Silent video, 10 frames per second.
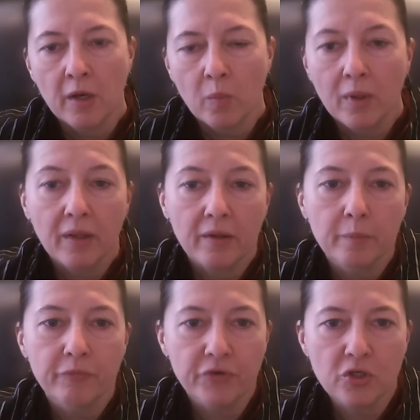Well, uh,
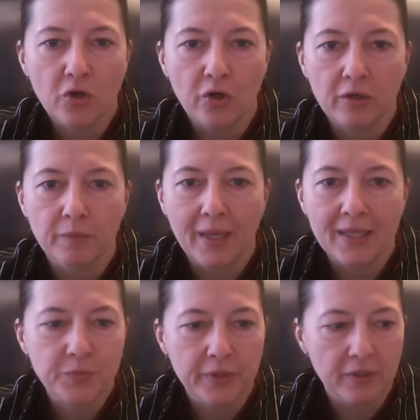Fito um, has
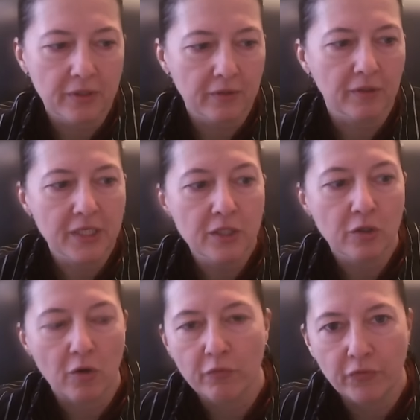been the leader
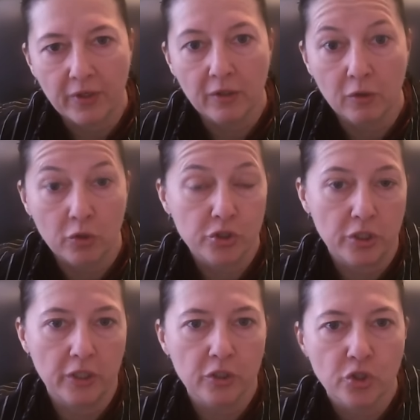of uh, Los
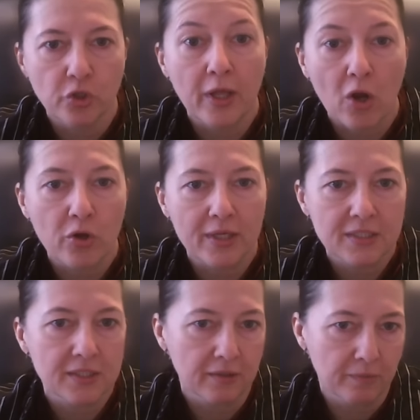
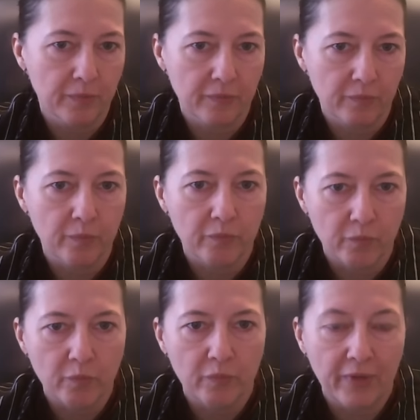Chonerones, the uh,
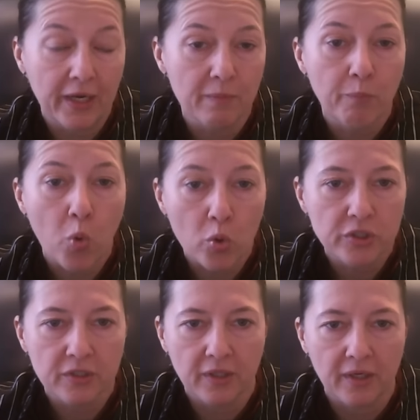very
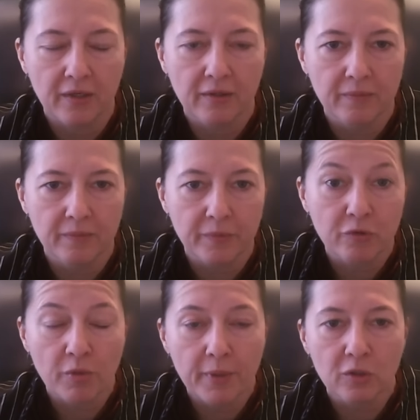important um,
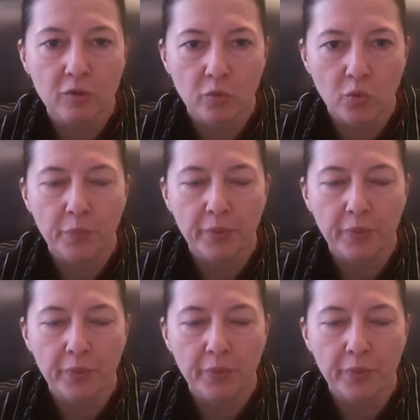criminal group